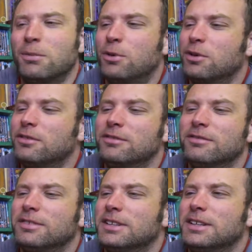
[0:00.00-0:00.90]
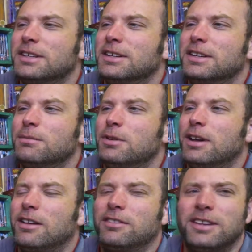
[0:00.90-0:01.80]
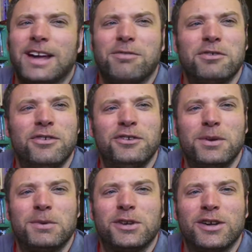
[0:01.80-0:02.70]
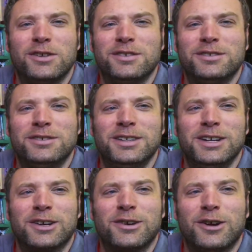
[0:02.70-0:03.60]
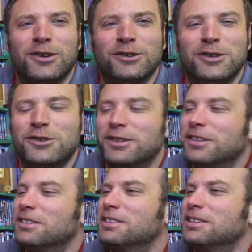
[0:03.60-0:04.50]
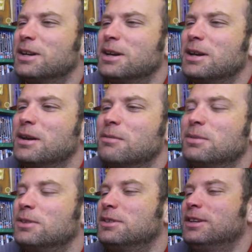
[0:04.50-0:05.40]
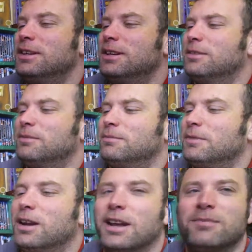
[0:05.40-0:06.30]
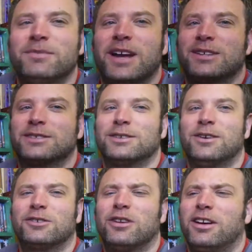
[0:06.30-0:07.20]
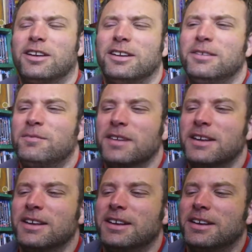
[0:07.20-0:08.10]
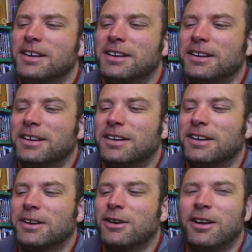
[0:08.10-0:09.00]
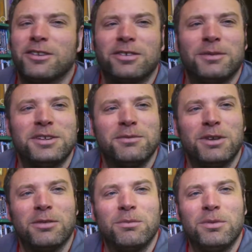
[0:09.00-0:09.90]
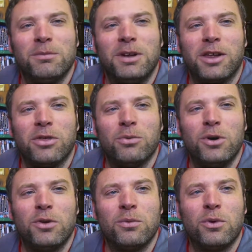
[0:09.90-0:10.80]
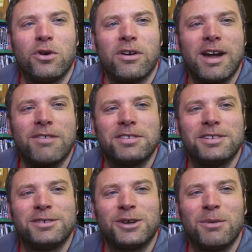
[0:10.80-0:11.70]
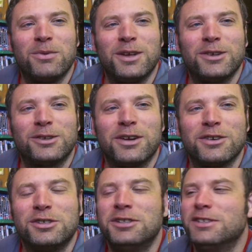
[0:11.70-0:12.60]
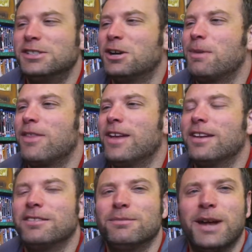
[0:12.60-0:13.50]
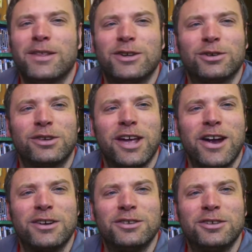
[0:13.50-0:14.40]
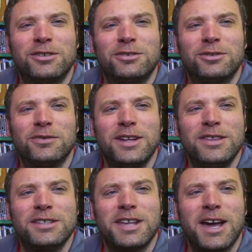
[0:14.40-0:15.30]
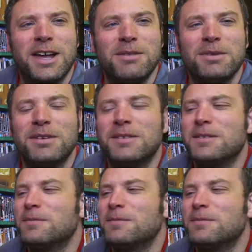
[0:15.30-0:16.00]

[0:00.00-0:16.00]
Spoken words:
I bought it, but I think after the first few episodes, I kind of lost interest in it. But yeah, I don't know. Hack-Sign, it's kind of like I suppose a bit like the World of Warcraft type thing. It's kind of like a TV show about that, and about these sort of characters that are sort of in this game, and